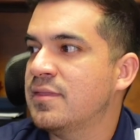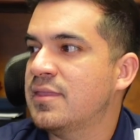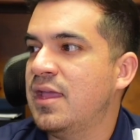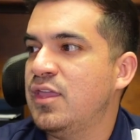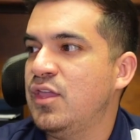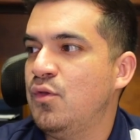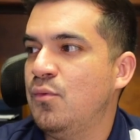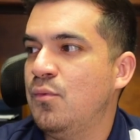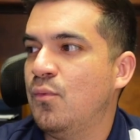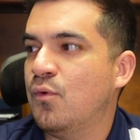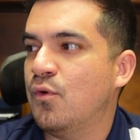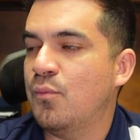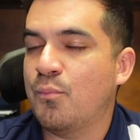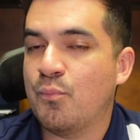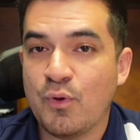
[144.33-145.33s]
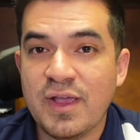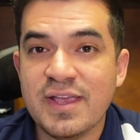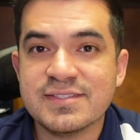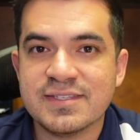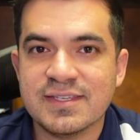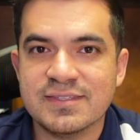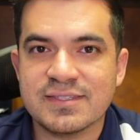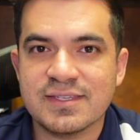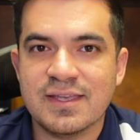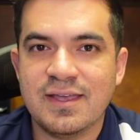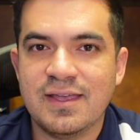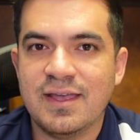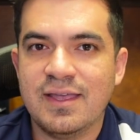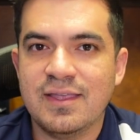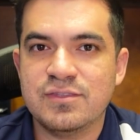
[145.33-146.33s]
that you were present
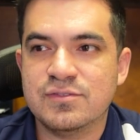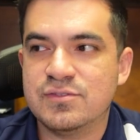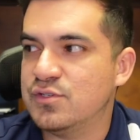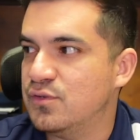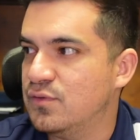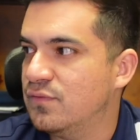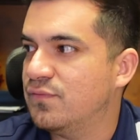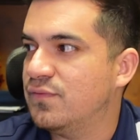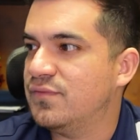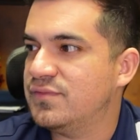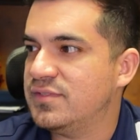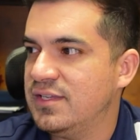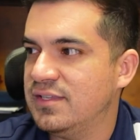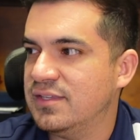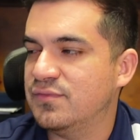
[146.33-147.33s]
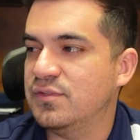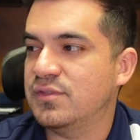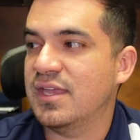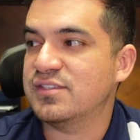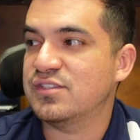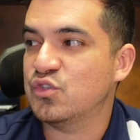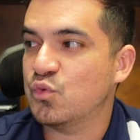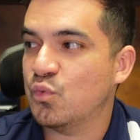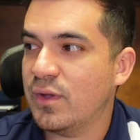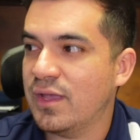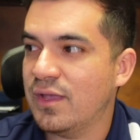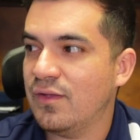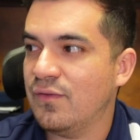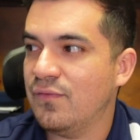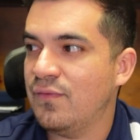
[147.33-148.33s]
on June 15 of
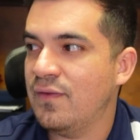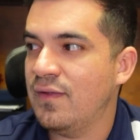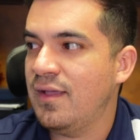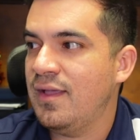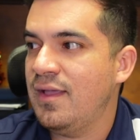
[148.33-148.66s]
2012.